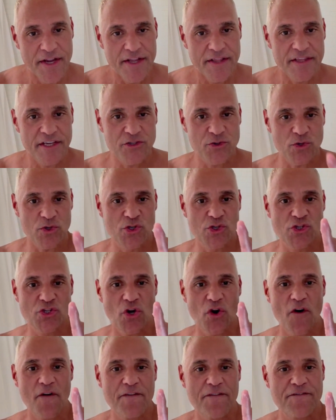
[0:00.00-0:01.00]
This is
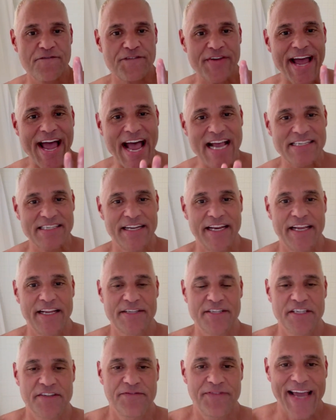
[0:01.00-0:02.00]
so fascinating
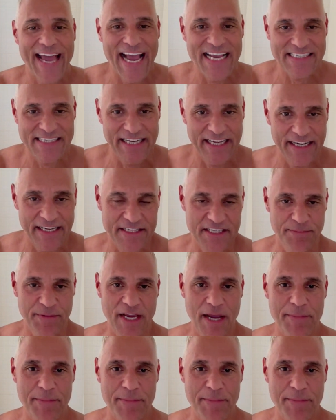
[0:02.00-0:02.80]
to me.